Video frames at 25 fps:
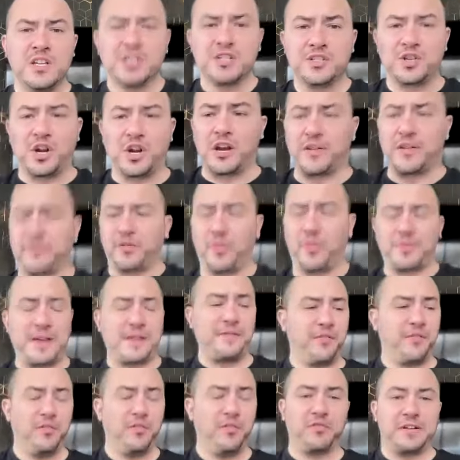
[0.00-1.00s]
Sorry, for
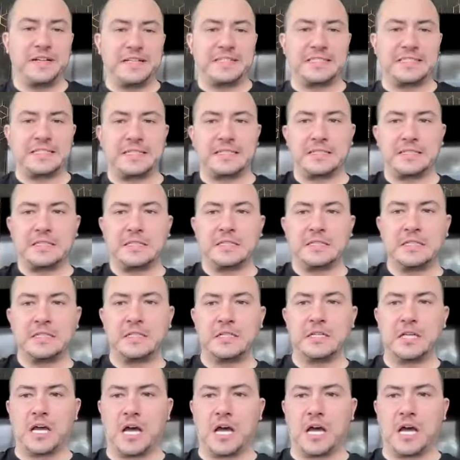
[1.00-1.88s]
whatever reason,